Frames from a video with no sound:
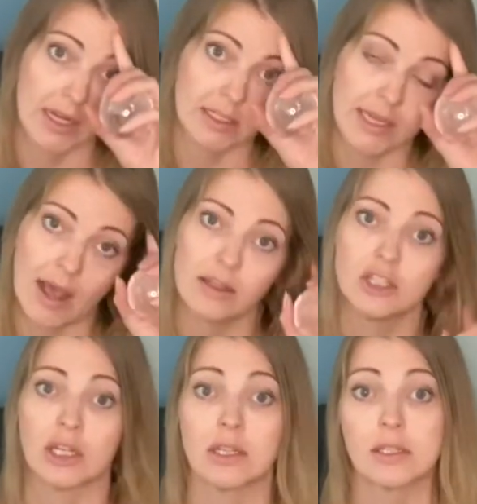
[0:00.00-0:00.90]

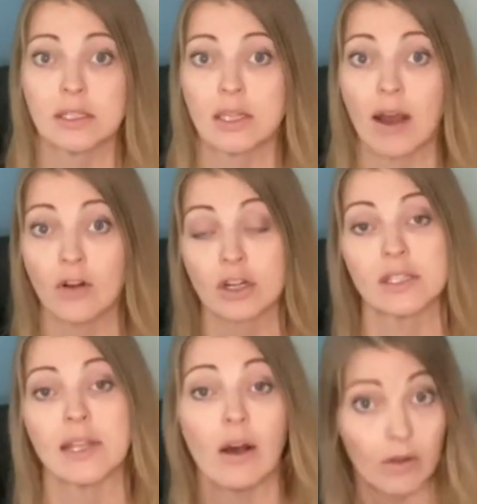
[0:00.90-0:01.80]
intelligence of
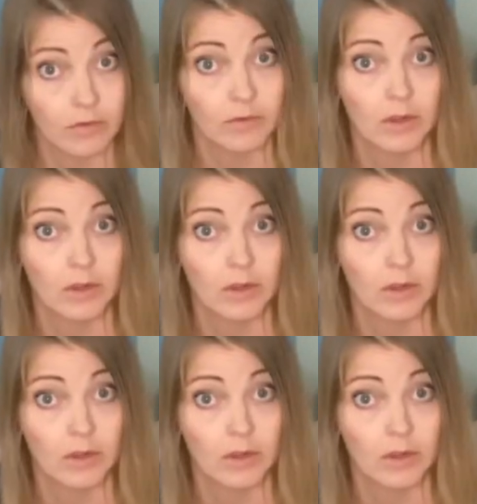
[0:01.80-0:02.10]
ourself.